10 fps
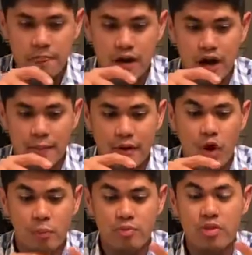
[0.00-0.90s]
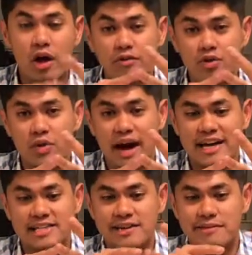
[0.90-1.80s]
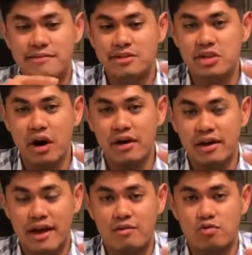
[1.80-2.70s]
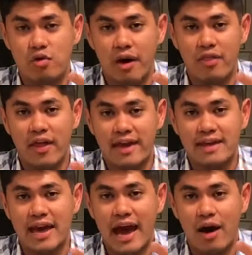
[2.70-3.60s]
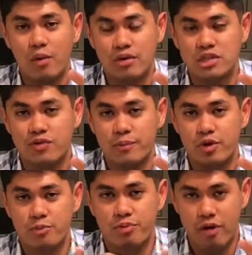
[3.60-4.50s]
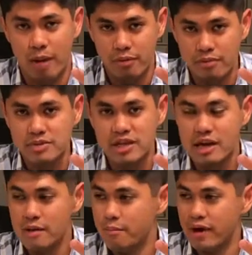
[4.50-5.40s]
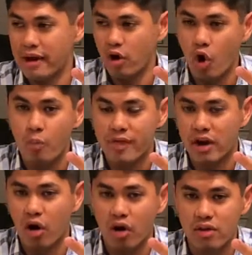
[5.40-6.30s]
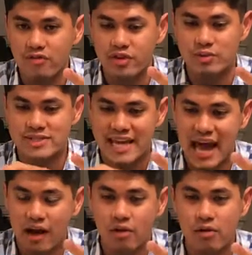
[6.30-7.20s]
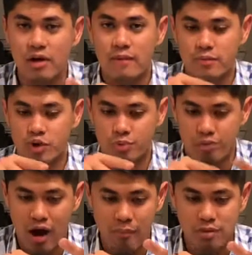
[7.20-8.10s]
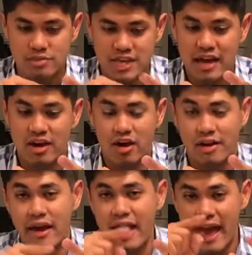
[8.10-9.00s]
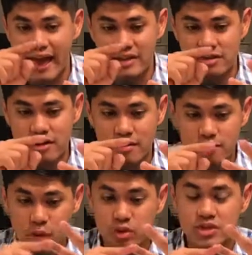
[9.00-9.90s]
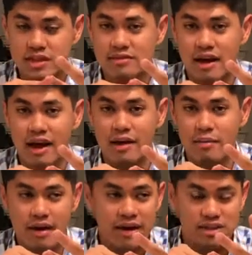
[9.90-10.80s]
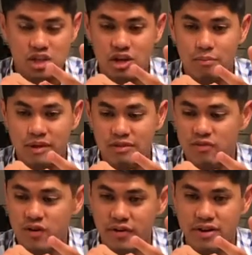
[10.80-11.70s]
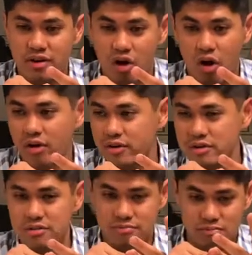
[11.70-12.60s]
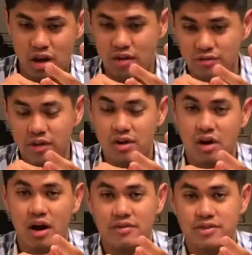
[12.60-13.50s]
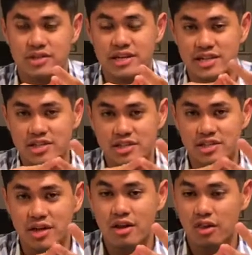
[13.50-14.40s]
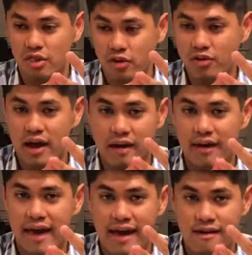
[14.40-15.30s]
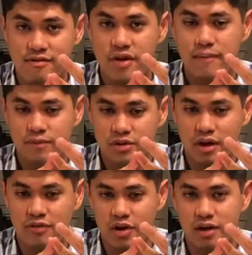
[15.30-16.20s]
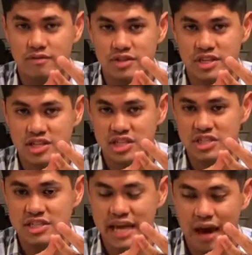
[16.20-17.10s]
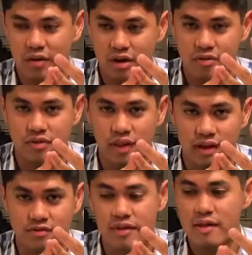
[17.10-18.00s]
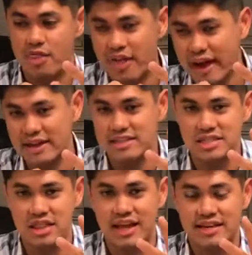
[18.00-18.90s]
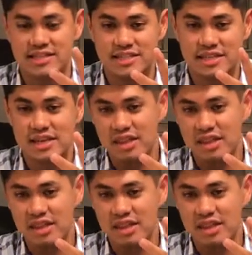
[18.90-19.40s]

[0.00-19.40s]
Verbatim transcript: Um, I hope none of you guys duck and run like cowards from your problems, but I hope that all of you tackle your problems head on. And most of the time, it's going to mean very hard, tough conversations. Learn how to have tough conversations out of love. That is legacy.